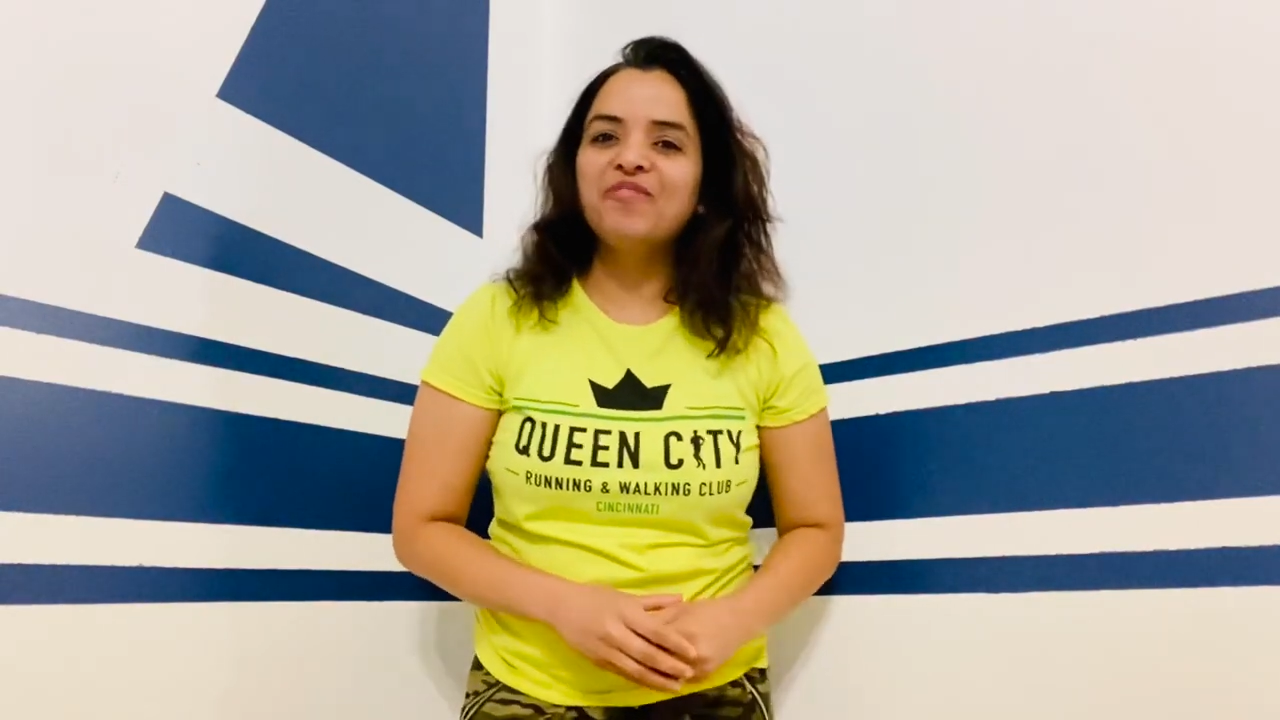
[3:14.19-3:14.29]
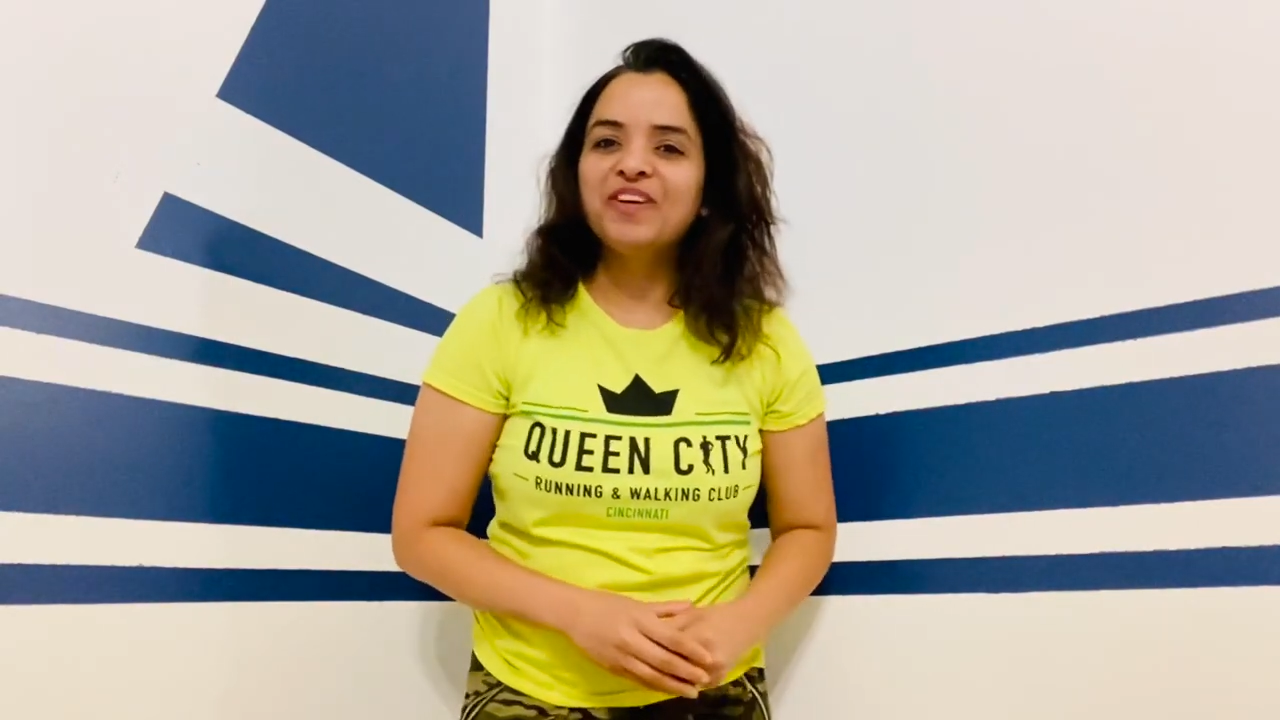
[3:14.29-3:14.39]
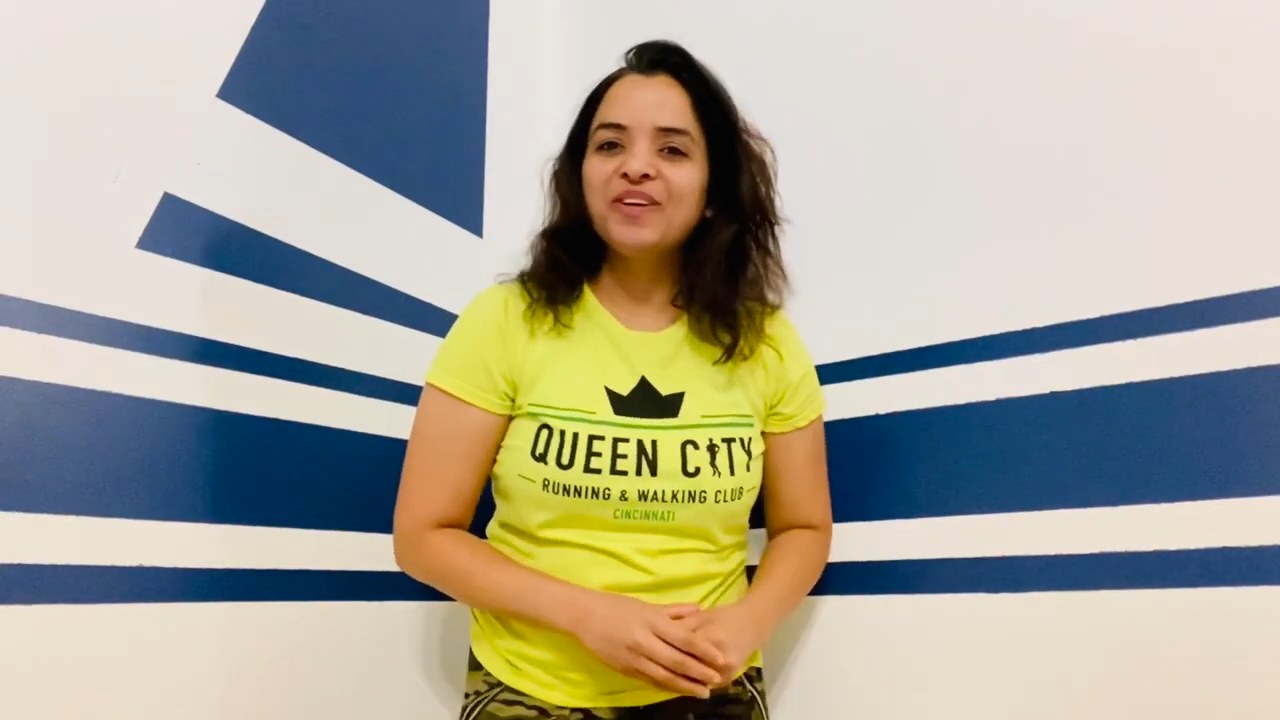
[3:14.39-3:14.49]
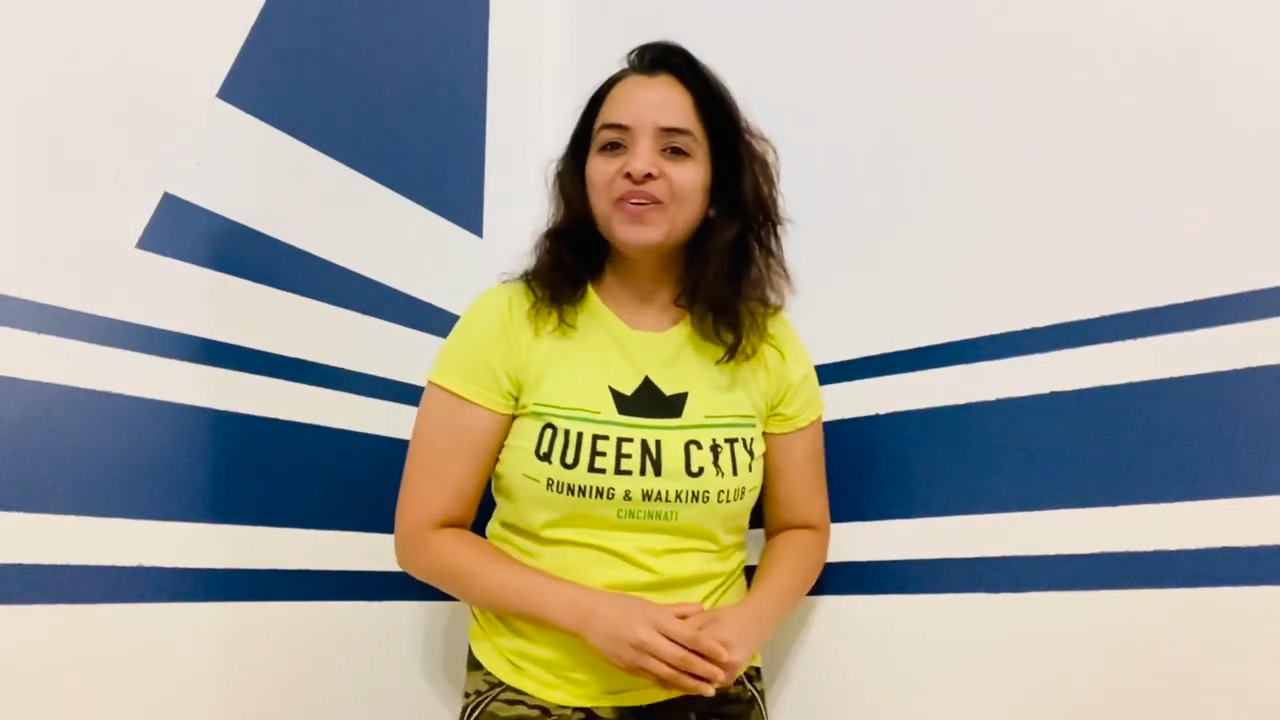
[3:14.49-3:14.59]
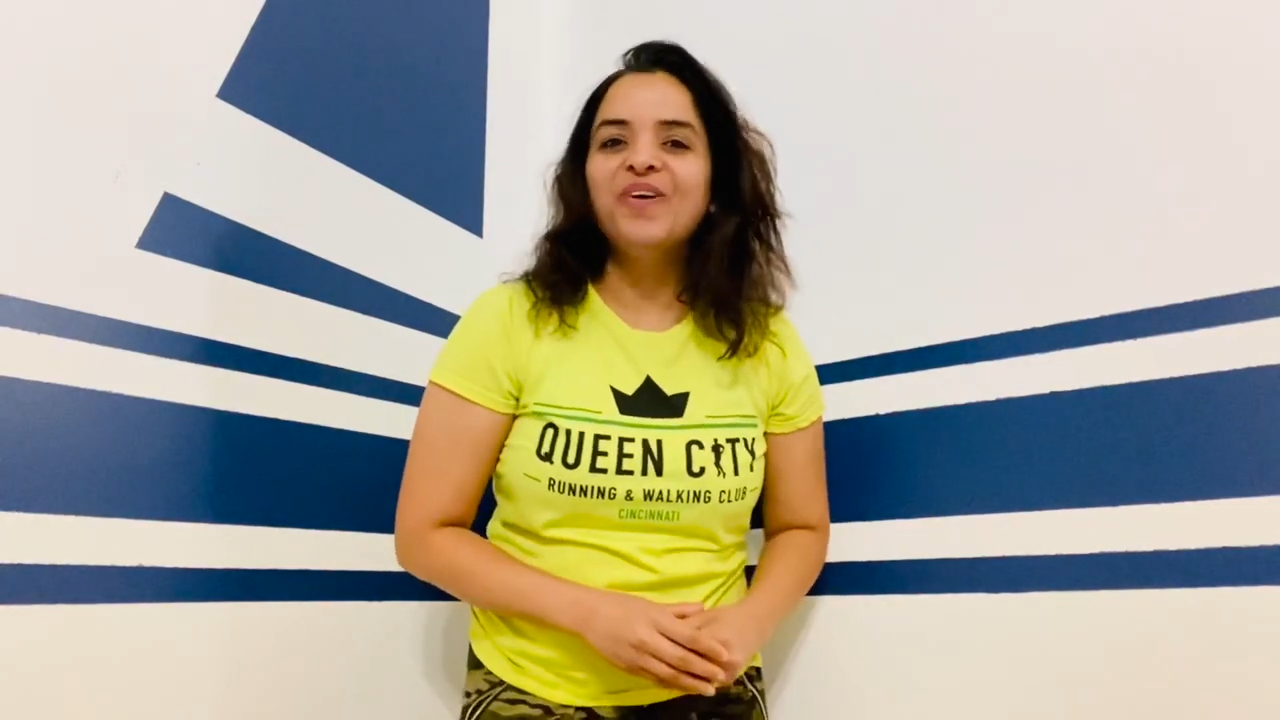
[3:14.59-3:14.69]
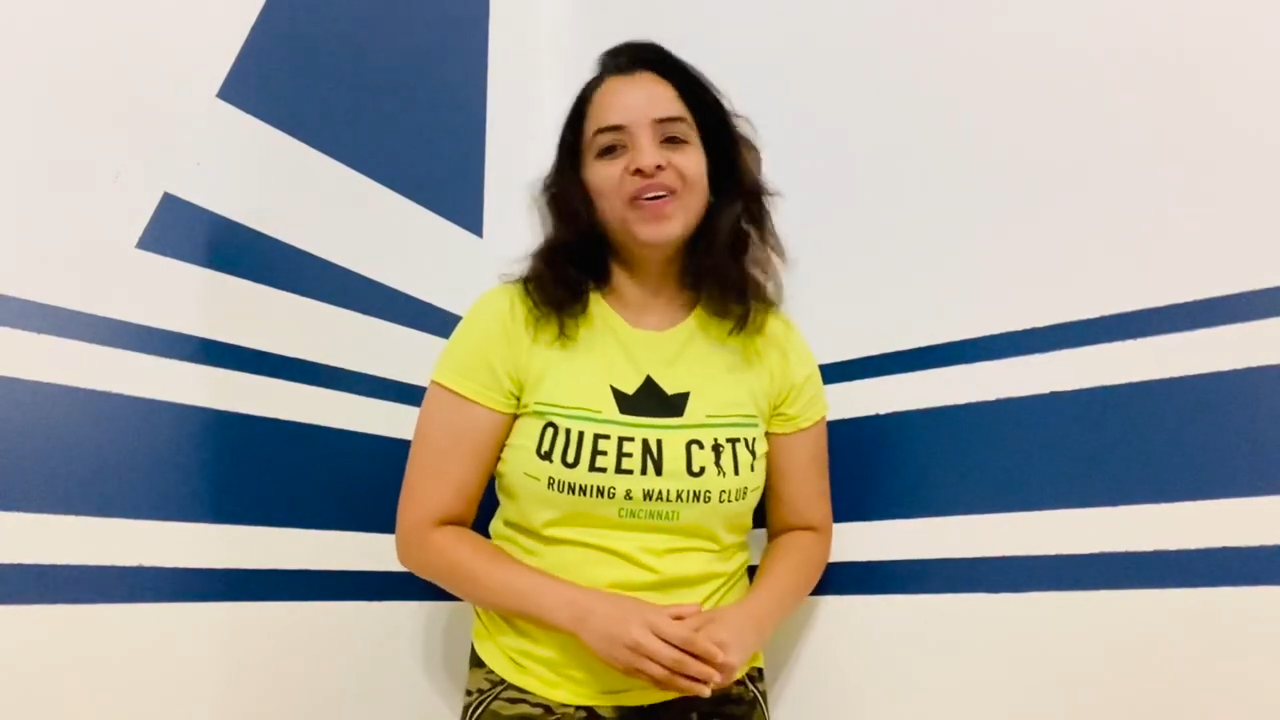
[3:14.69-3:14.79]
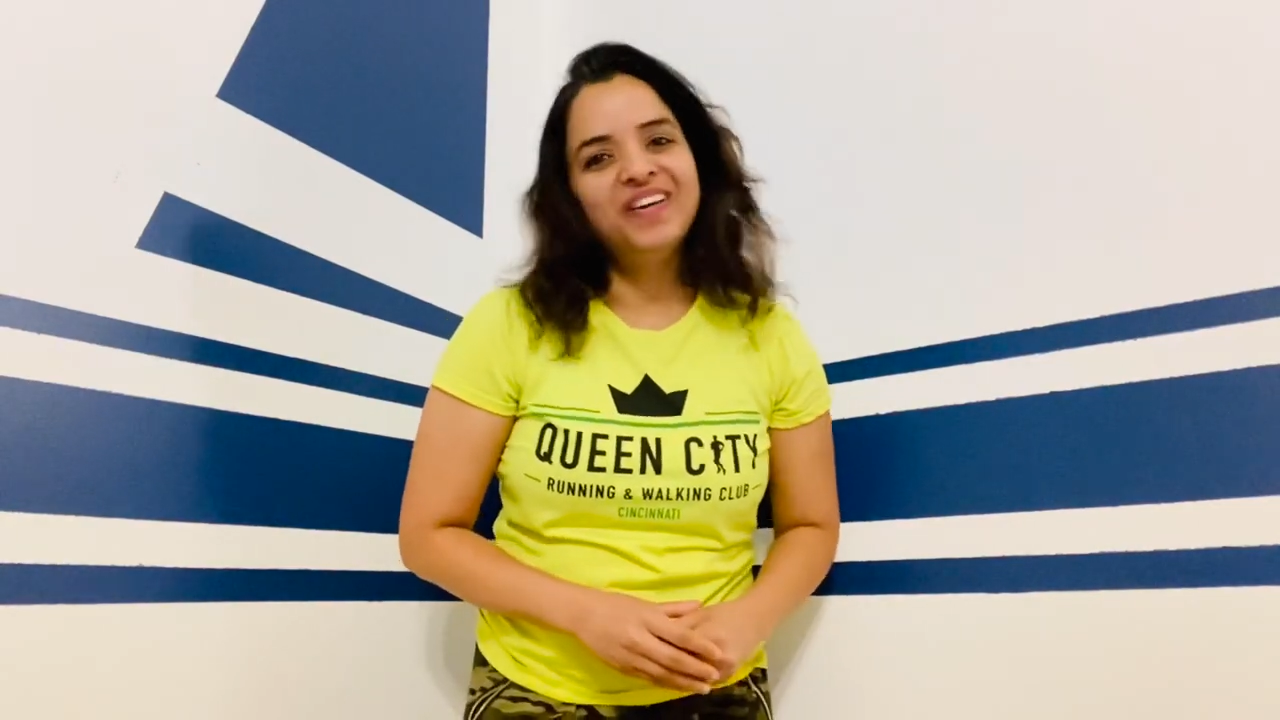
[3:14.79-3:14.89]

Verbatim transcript: your video